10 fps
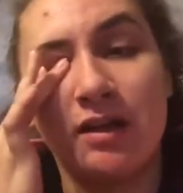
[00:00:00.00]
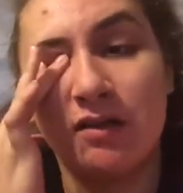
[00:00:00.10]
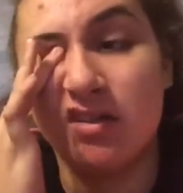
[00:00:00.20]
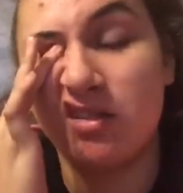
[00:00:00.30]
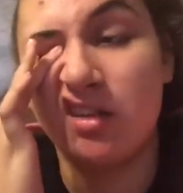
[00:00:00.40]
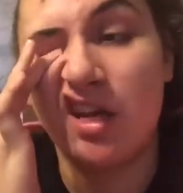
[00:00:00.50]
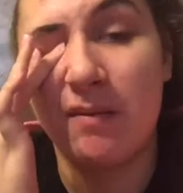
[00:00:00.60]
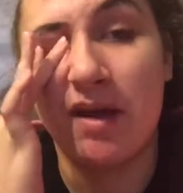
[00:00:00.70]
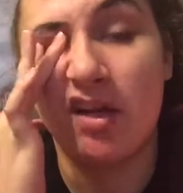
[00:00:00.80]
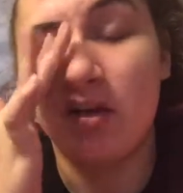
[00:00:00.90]
I was just looking
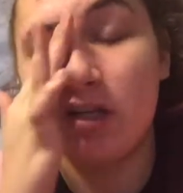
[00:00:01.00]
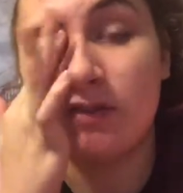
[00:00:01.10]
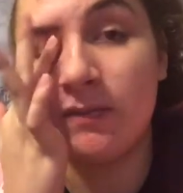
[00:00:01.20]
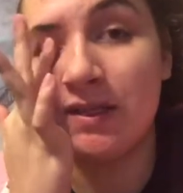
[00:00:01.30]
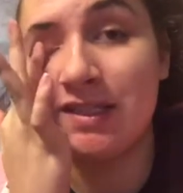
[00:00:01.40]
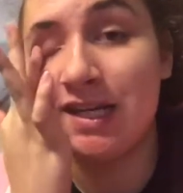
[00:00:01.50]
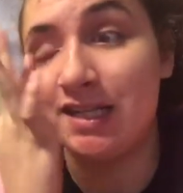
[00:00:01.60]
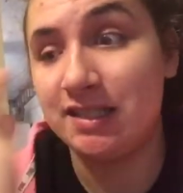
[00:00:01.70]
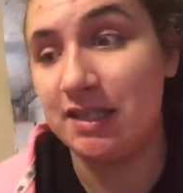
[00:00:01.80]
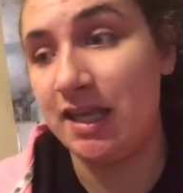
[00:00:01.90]
at my goodies from the
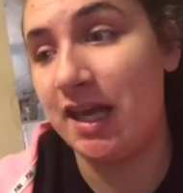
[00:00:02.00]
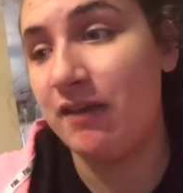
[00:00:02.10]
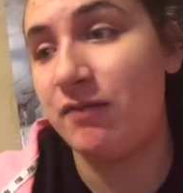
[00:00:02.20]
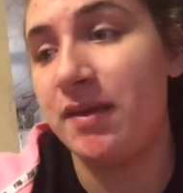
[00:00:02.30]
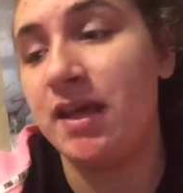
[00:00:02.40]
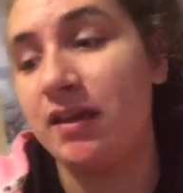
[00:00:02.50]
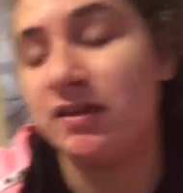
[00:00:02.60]
dentist. They gave me